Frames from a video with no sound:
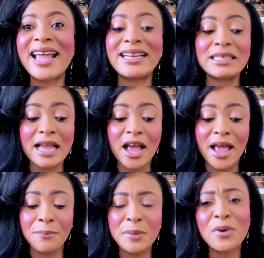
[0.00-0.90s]
And
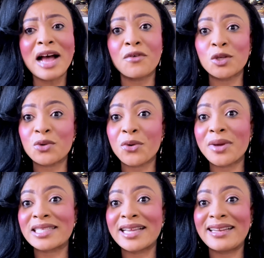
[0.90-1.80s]
people have also
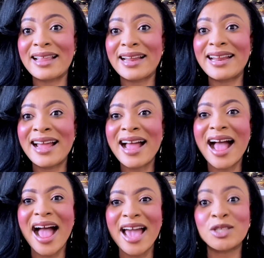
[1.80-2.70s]
requested that
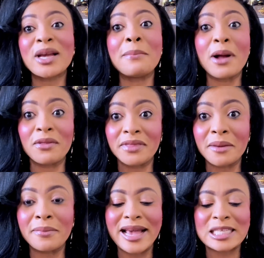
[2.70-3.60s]
I talk about
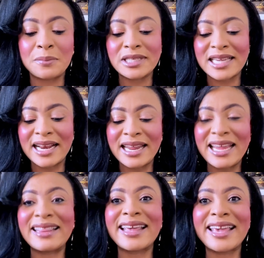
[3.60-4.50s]
them, especially
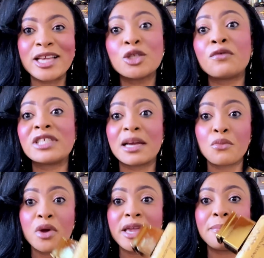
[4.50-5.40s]
in the case of
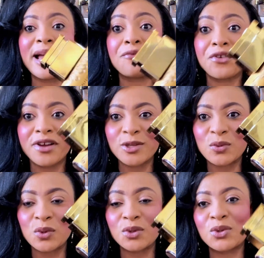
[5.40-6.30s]
Shamoki by Fragrance World.